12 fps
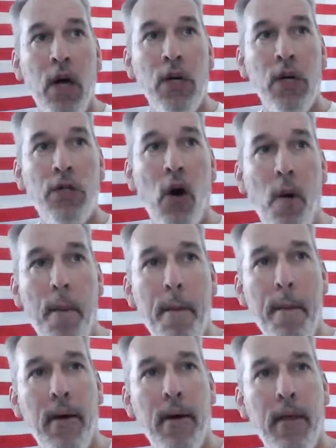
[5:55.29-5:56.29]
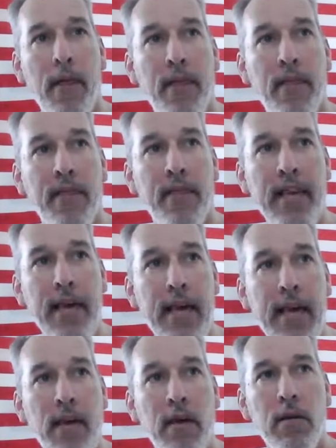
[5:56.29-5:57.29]
So
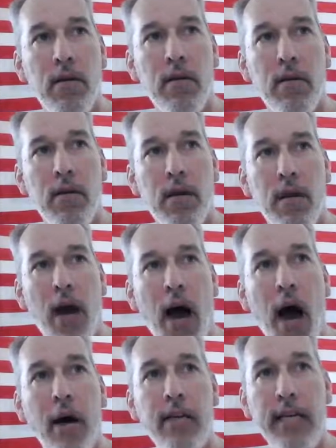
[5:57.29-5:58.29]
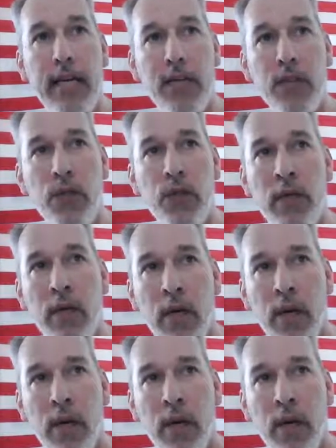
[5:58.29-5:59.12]
the colonies